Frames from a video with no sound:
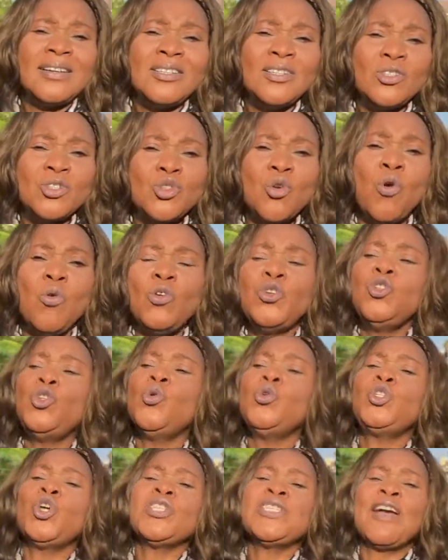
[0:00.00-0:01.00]
So
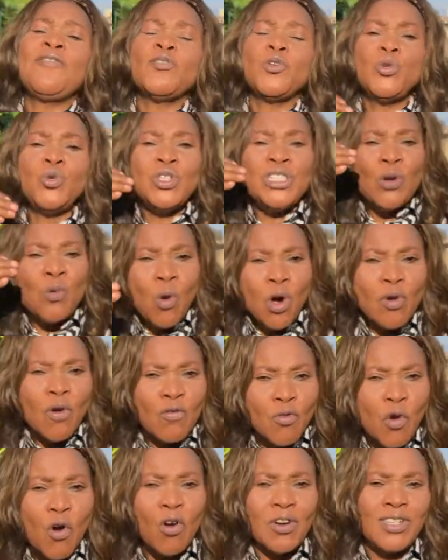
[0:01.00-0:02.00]
you just have to use the word
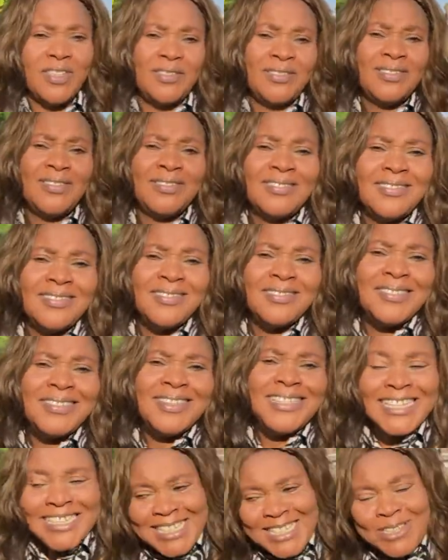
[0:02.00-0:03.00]
of God.
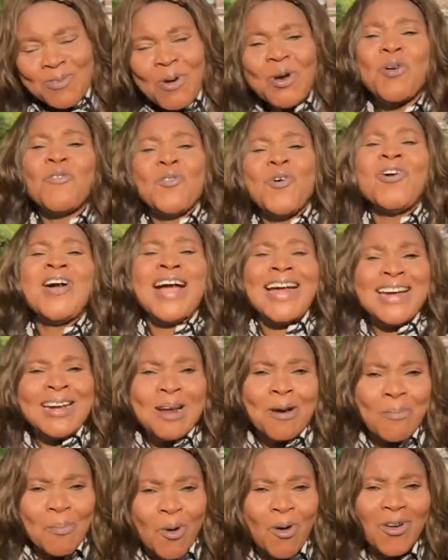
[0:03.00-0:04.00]
This is the word of God garden
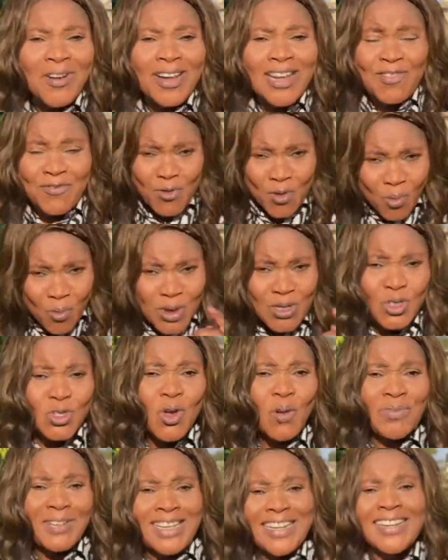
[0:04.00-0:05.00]
and more. If you want
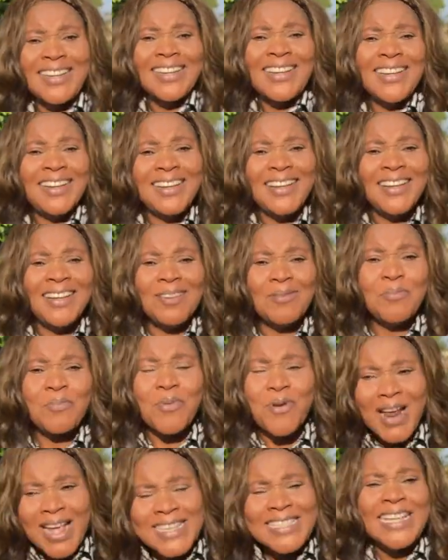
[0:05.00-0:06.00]
something,
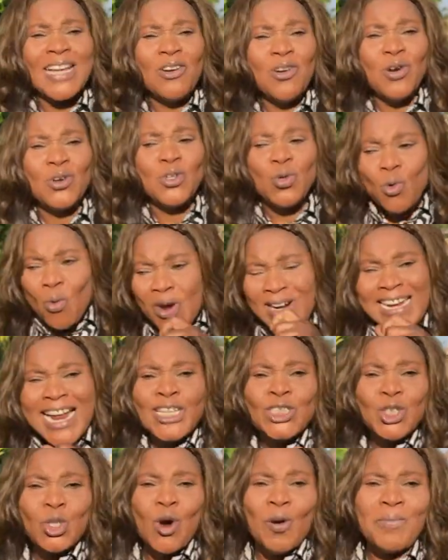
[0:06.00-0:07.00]
praise the Lord. You want that
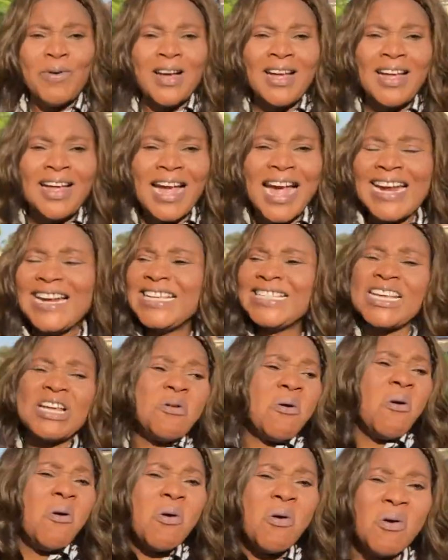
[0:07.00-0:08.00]
job. And they said,
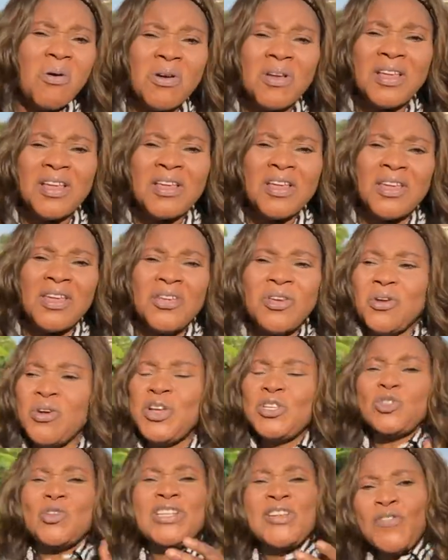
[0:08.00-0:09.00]
oh, you know,
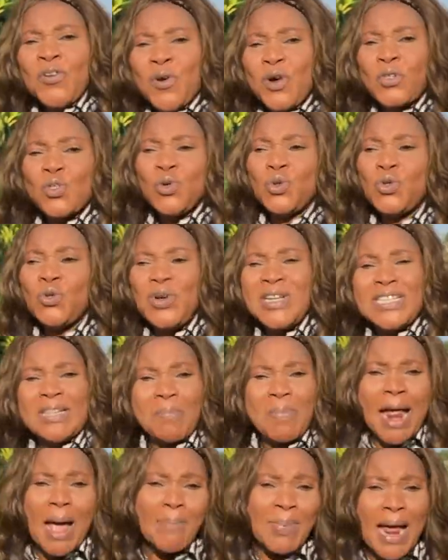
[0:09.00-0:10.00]
it's so difficult to do it,
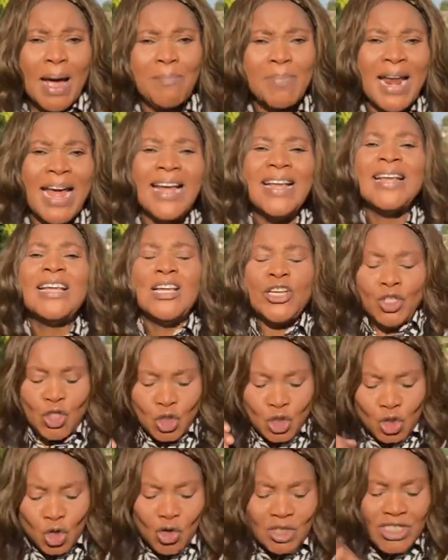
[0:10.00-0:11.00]
blah, blah, blah.
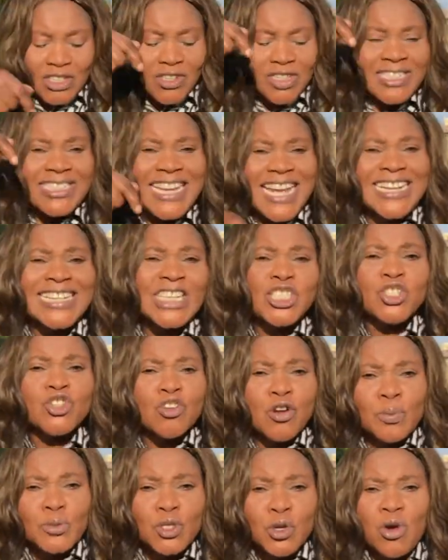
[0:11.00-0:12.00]
Just take this
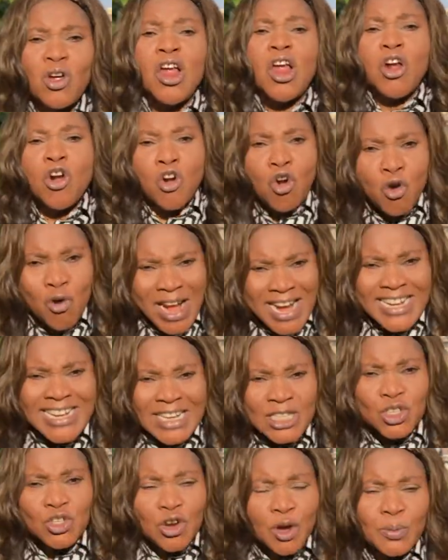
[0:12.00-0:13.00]
scripture, read the
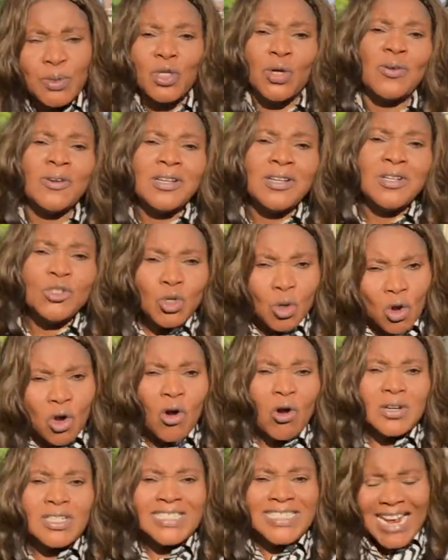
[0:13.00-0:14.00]
scripture to
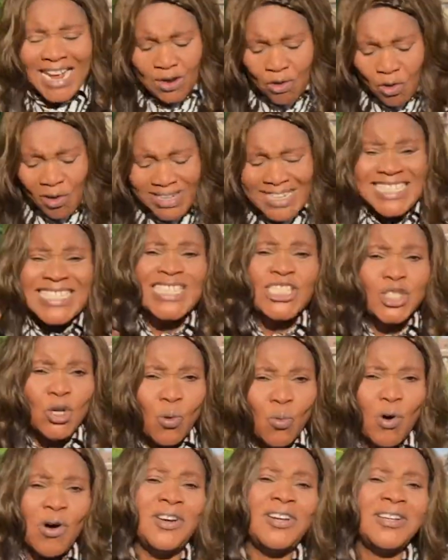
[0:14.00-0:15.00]
God. Tell God, this is your
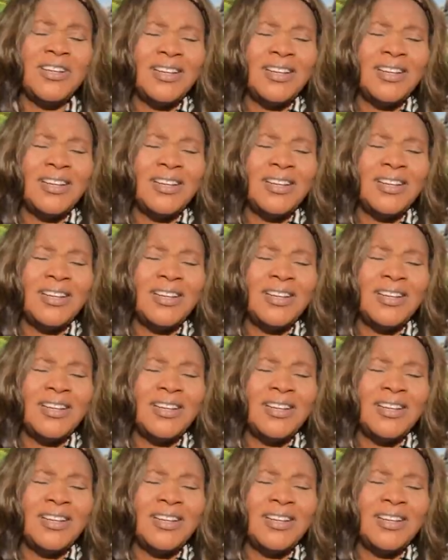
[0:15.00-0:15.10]
word,